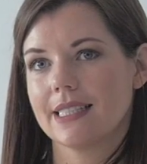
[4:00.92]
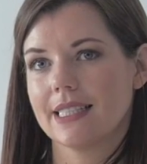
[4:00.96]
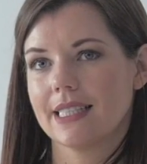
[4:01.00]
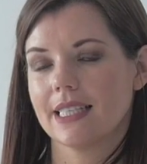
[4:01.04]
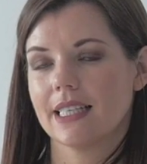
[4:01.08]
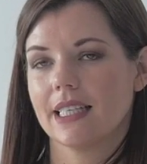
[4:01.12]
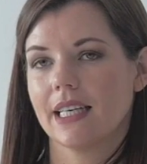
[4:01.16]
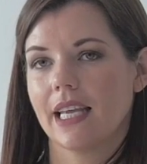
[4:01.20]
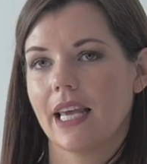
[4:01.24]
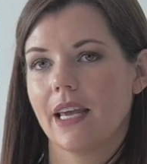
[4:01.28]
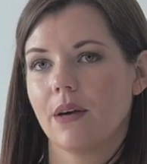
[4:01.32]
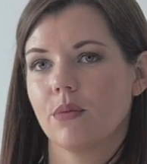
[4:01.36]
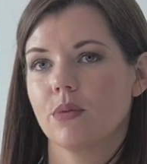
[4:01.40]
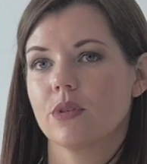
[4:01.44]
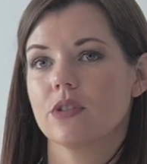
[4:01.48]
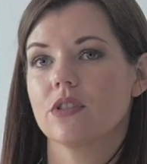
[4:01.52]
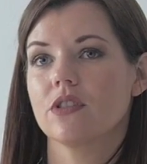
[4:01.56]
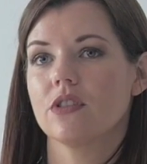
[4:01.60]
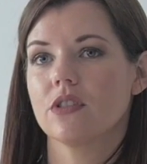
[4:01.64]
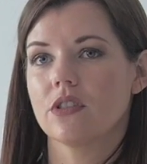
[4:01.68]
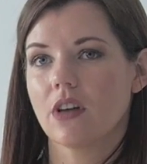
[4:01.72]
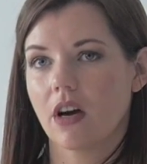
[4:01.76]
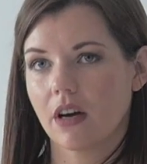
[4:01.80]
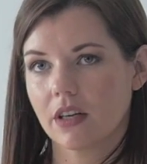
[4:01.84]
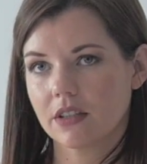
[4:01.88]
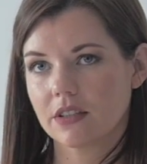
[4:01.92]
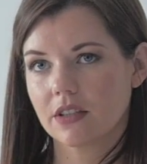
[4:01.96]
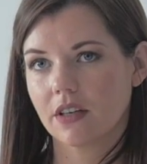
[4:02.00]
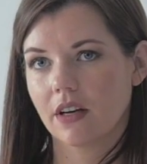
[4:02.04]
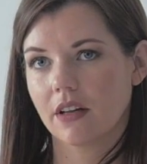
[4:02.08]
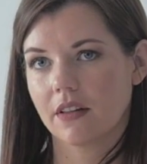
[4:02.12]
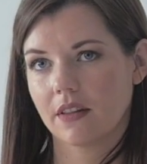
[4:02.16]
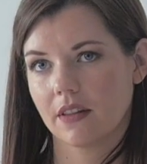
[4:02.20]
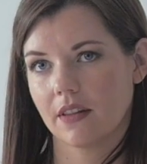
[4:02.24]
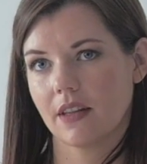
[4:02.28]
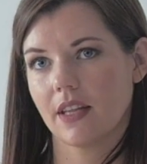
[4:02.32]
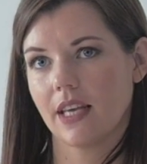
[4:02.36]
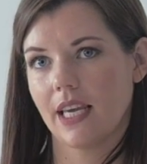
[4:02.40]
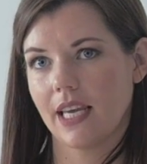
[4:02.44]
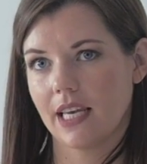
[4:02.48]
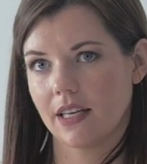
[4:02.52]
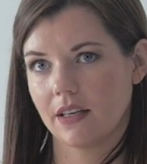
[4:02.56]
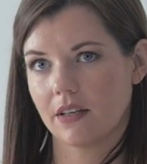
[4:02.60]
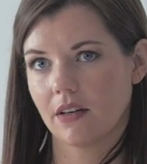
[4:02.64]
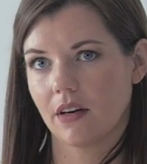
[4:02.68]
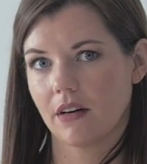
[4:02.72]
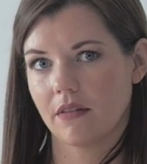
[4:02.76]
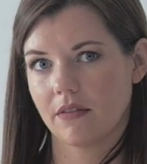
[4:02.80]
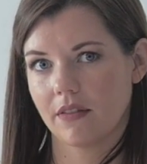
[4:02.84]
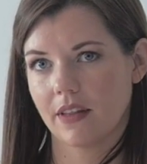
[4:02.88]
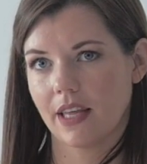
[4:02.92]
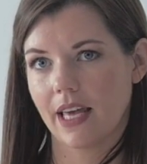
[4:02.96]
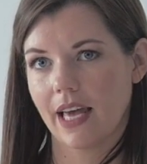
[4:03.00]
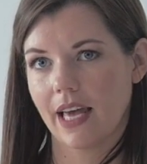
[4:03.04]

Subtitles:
DNA was not on the head of the